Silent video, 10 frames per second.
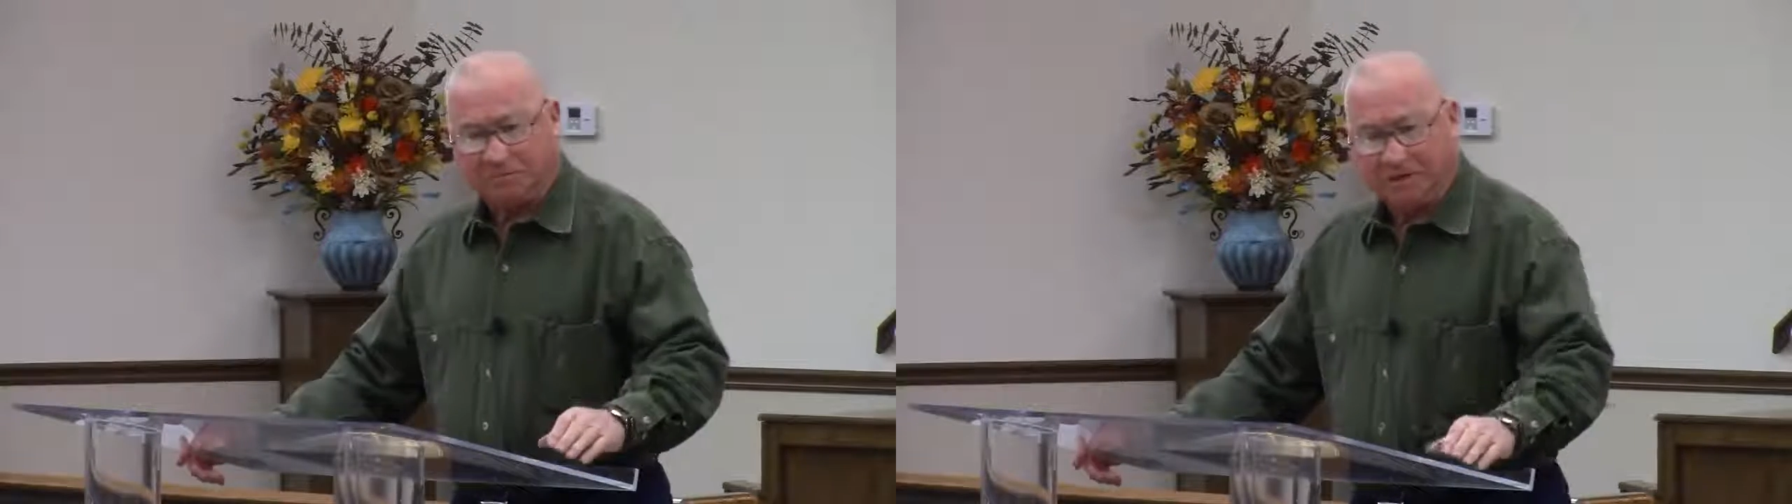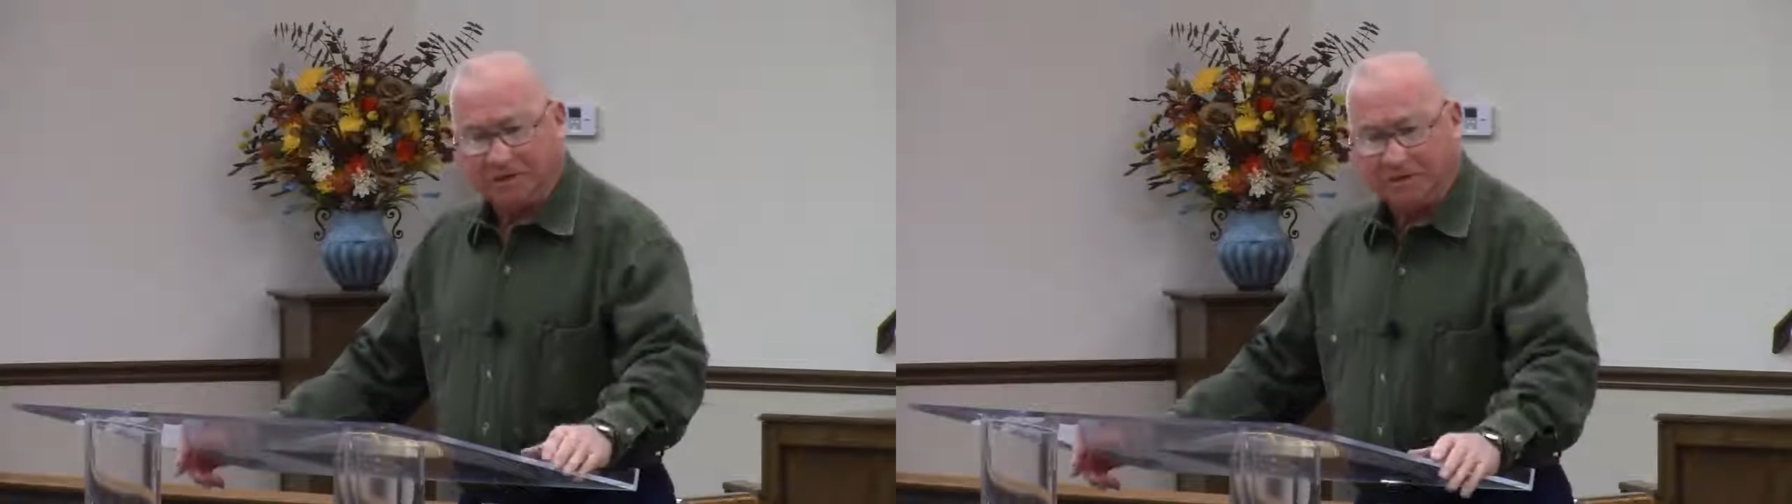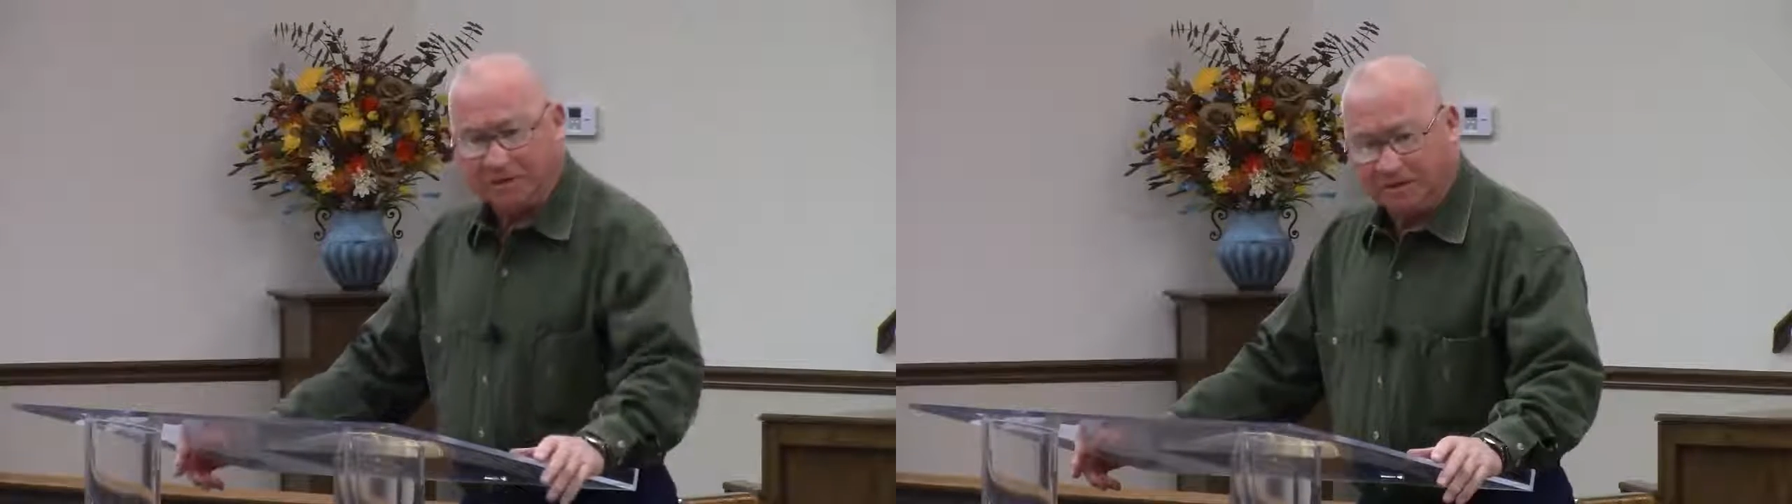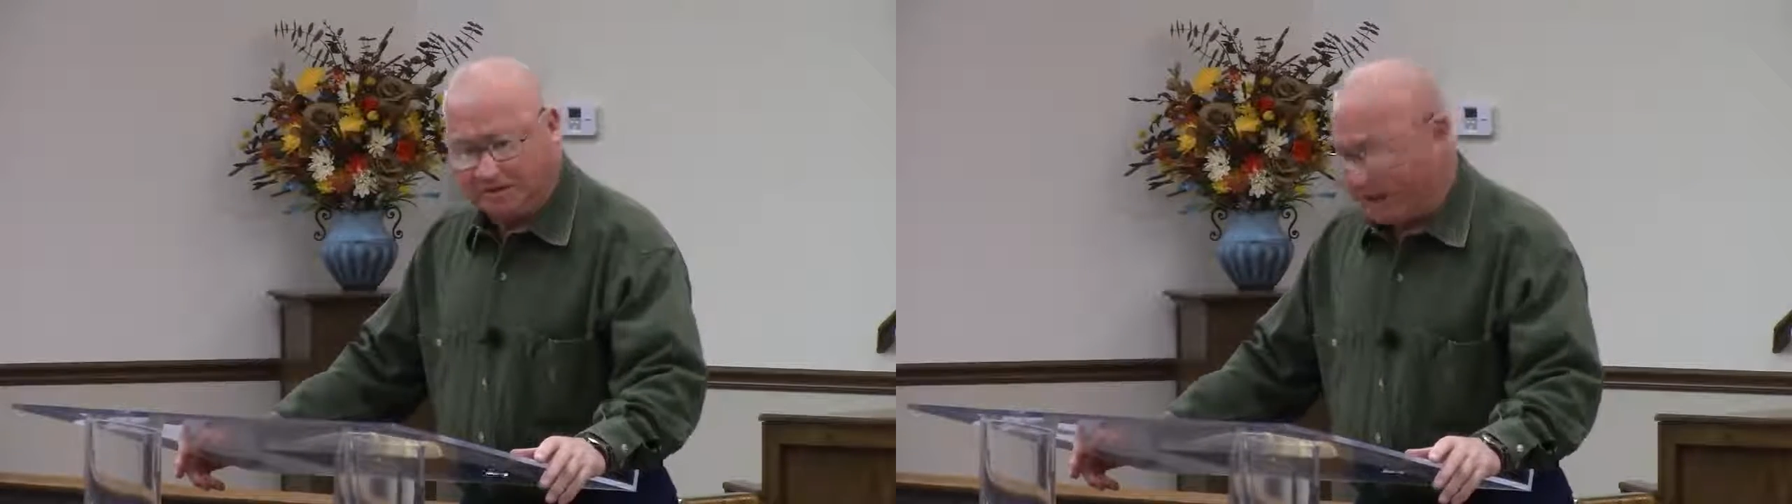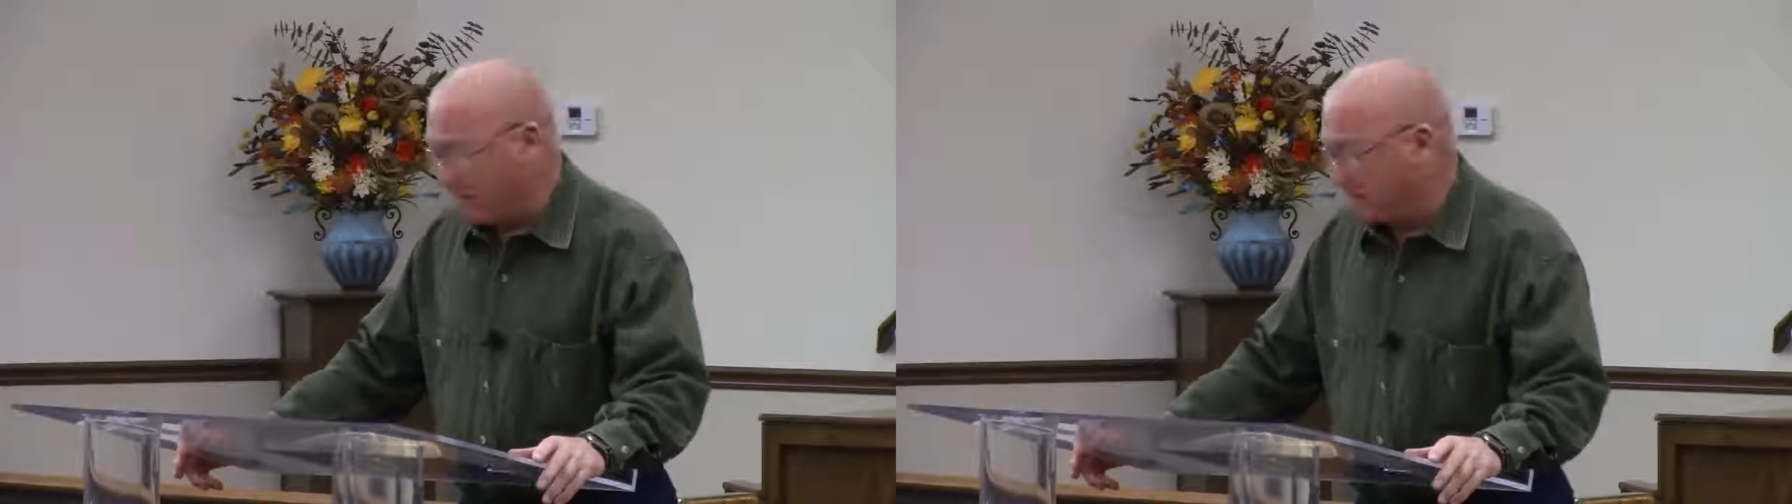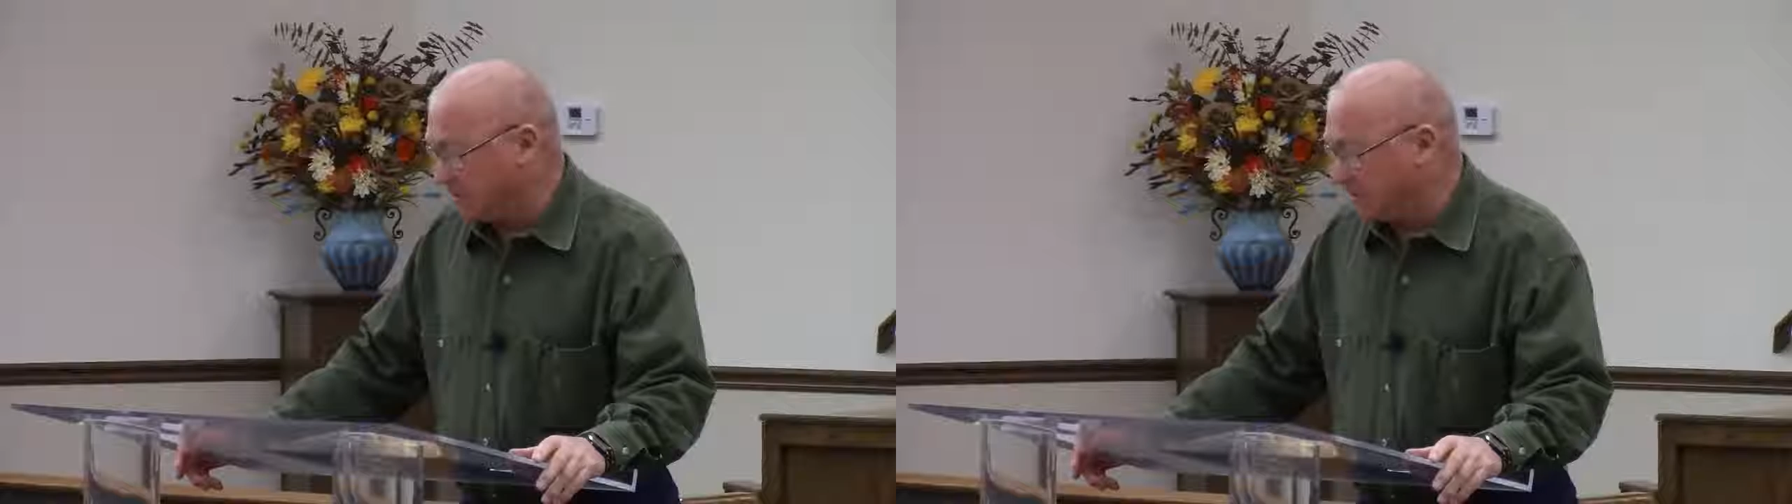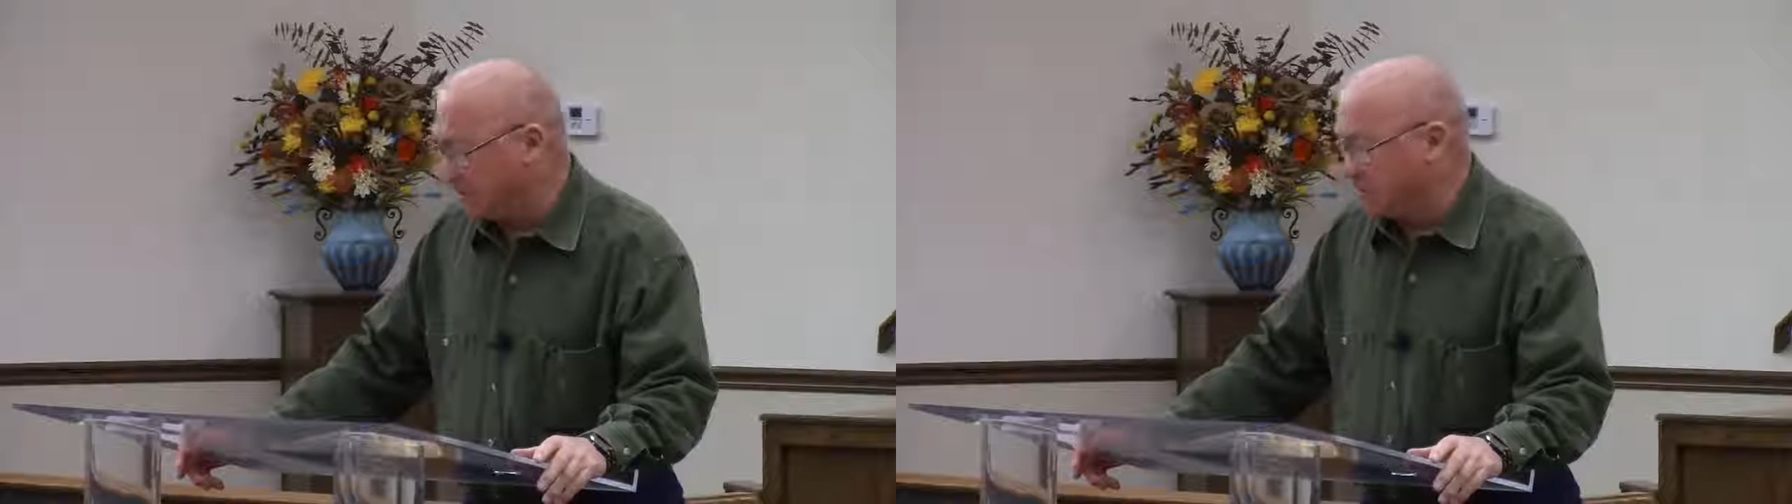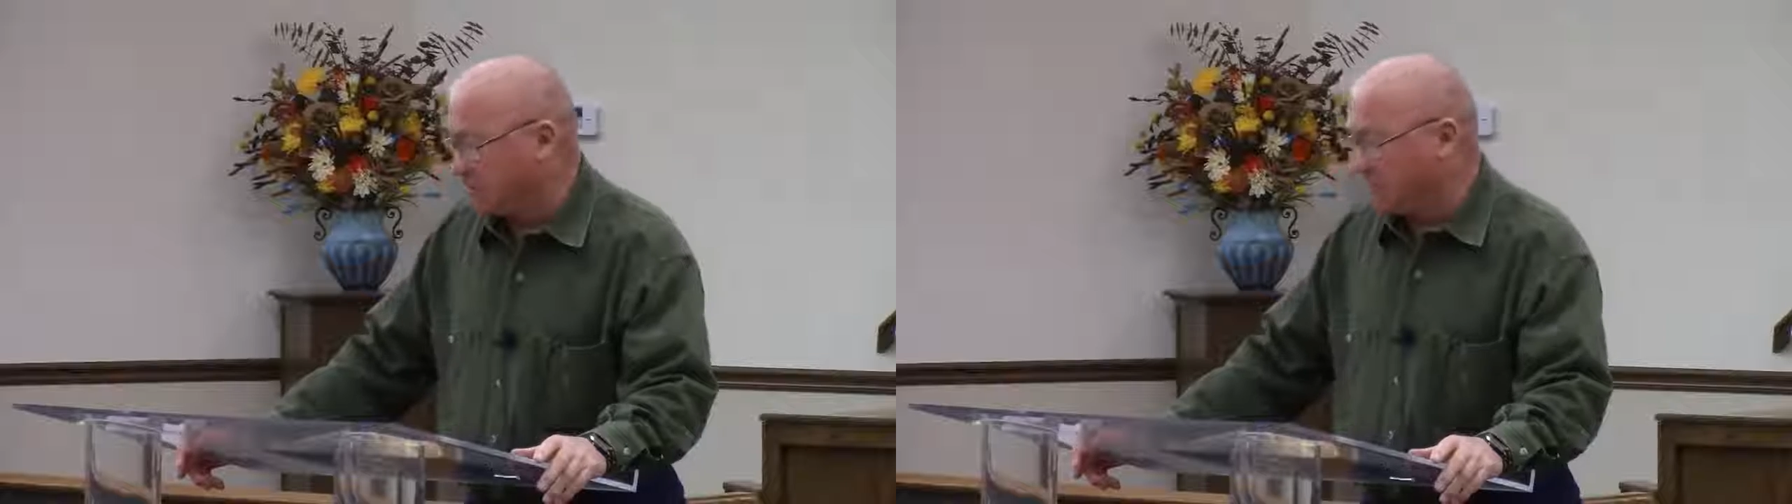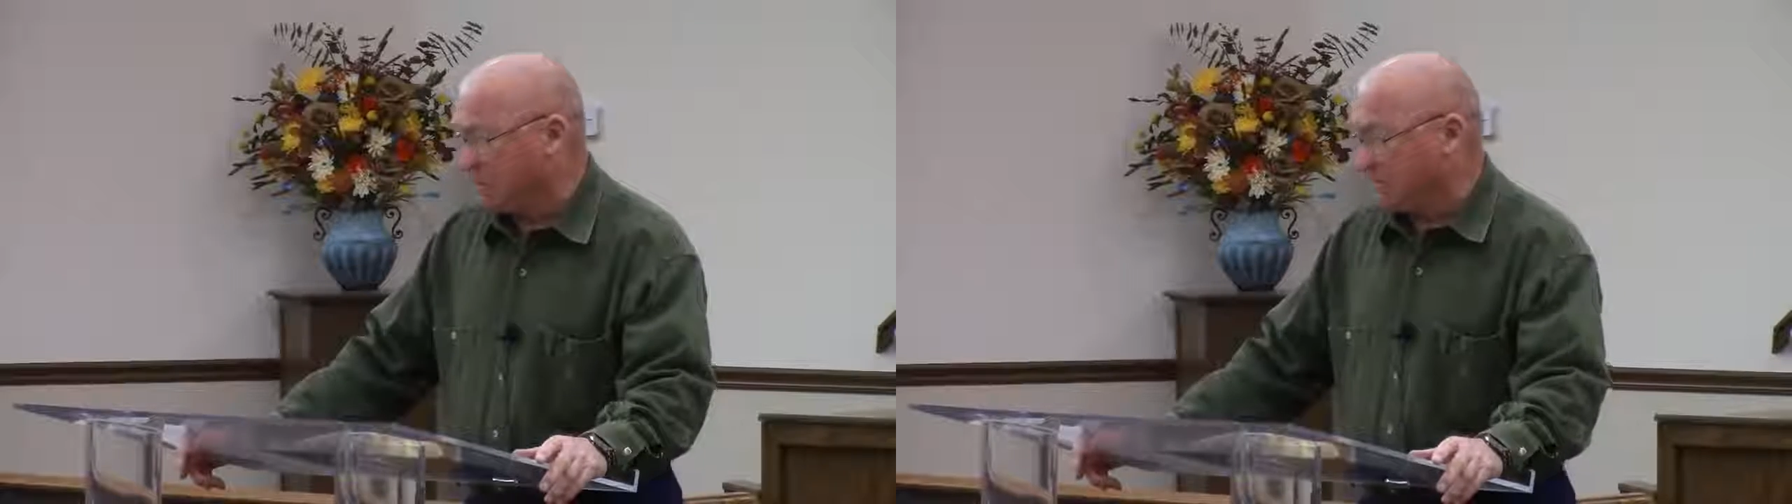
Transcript: been doing the Beatitudes, and we're not